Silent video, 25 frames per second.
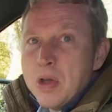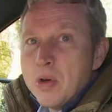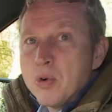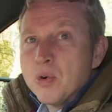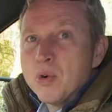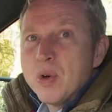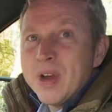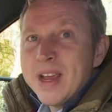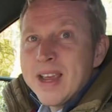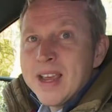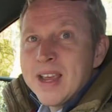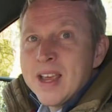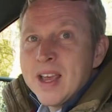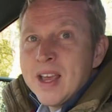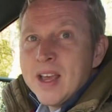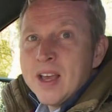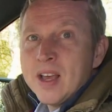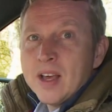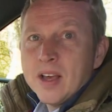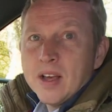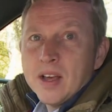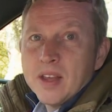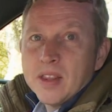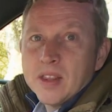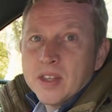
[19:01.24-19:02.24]
mirroring.
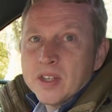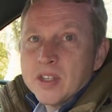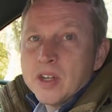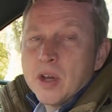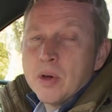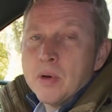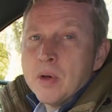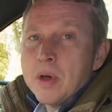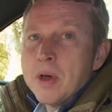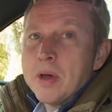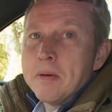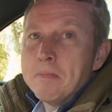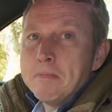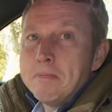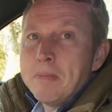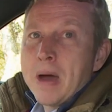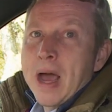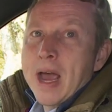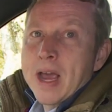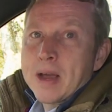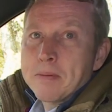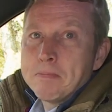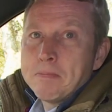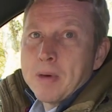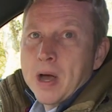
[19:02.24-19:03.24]
Uh, there's no
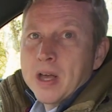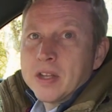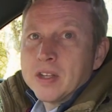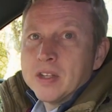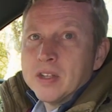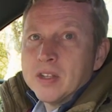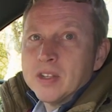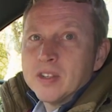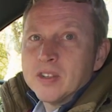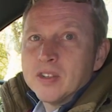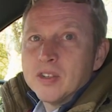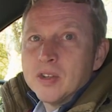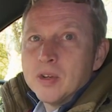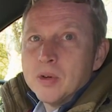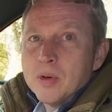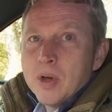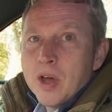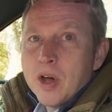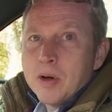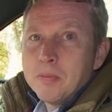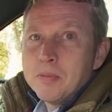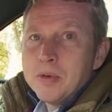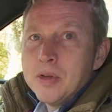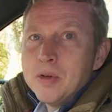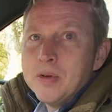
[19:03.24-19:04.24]
back button to
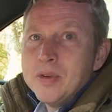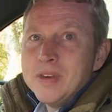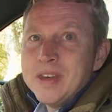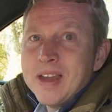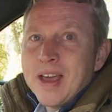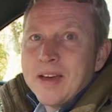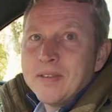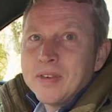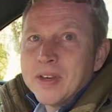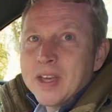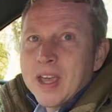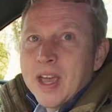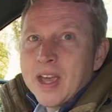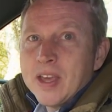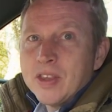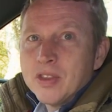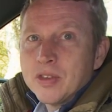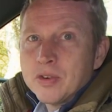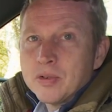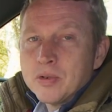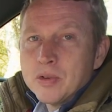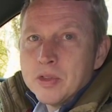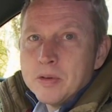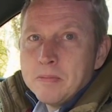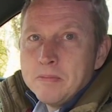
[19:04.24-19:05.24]
help you navigate
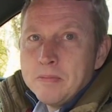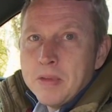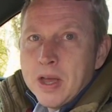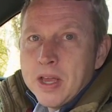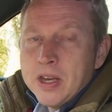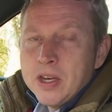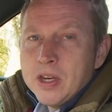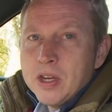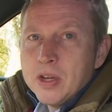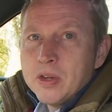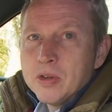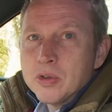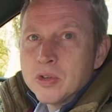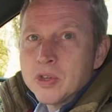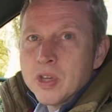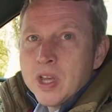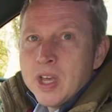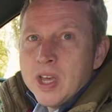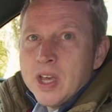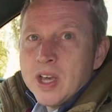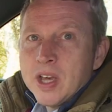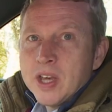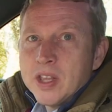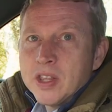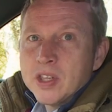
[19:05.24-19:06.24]
through the menus.
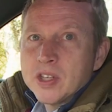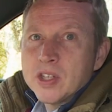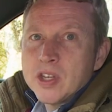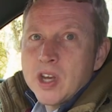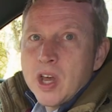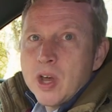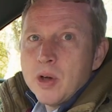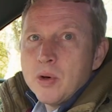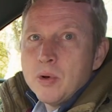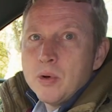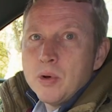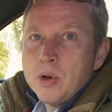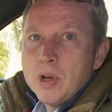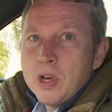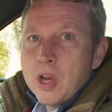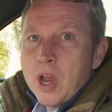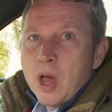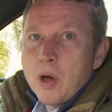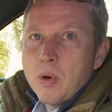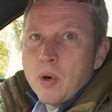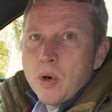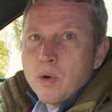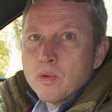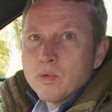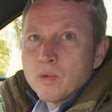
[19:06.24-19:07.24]
And there's no
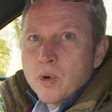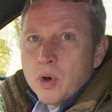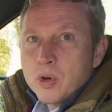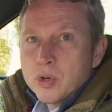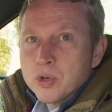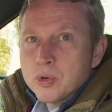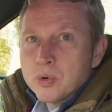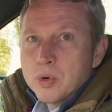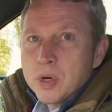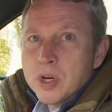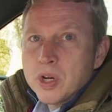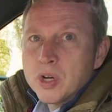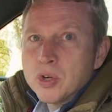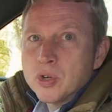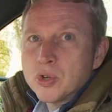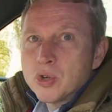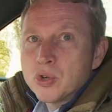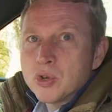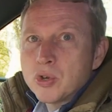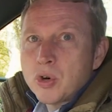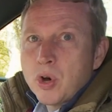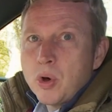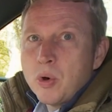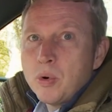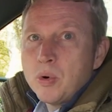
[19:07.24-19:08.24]
lower rotary
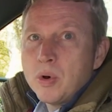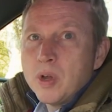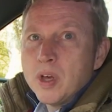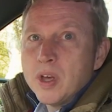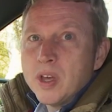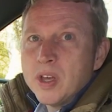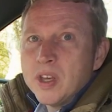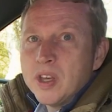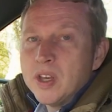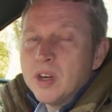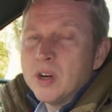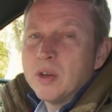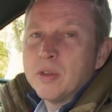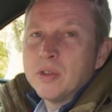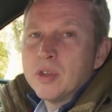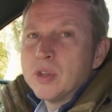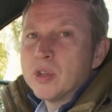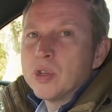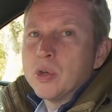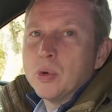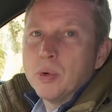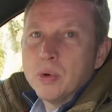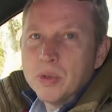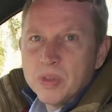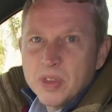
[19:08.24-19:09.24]
controller, you know, the
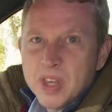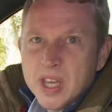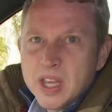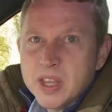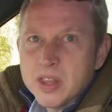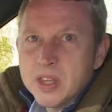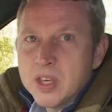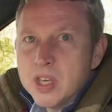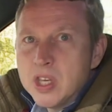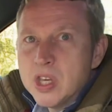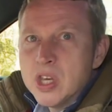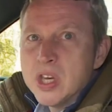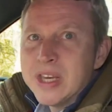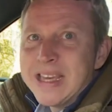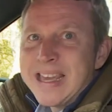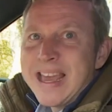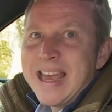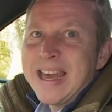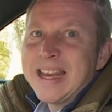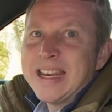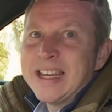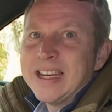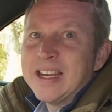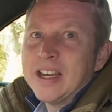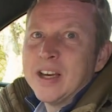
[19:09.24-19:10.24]
sort of thing that you
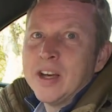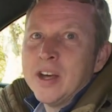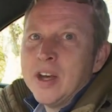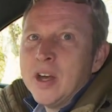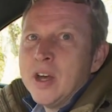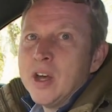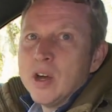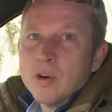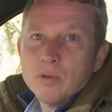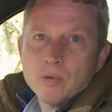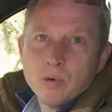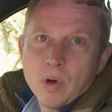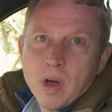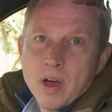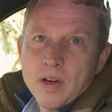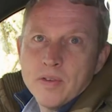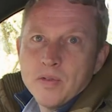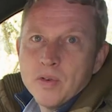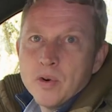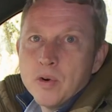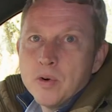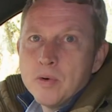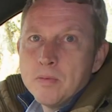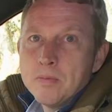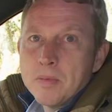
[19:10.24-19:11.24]
get in a
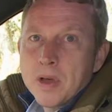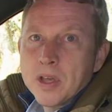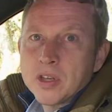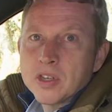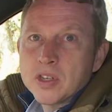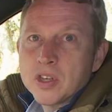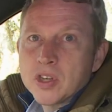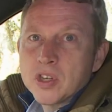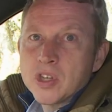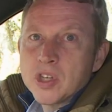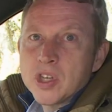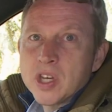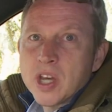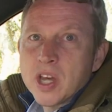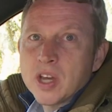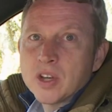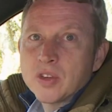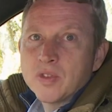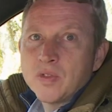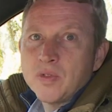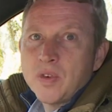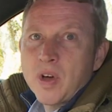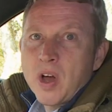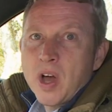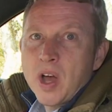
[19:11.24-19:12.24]
rival Mazda
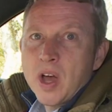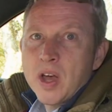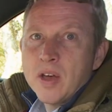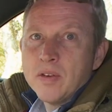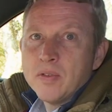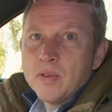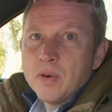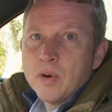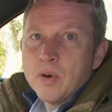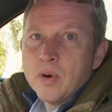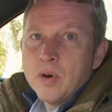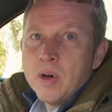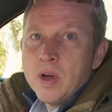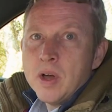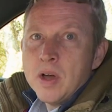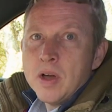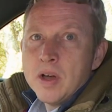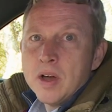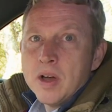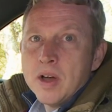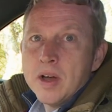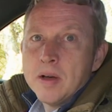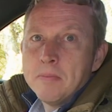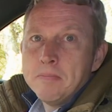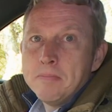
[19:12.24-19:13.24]
CX-5 or
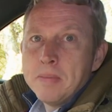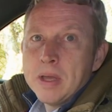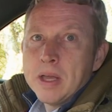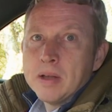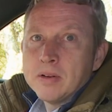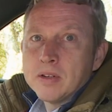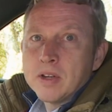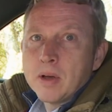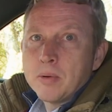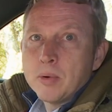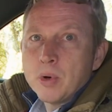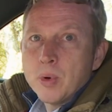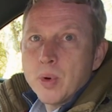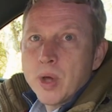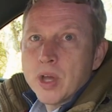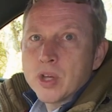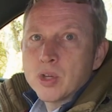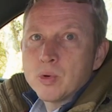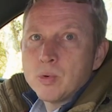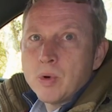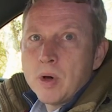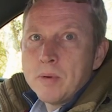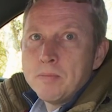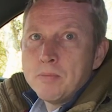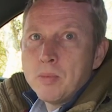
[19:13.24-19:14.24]
uh, BMW
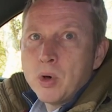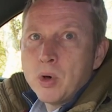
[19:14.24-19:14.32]
X1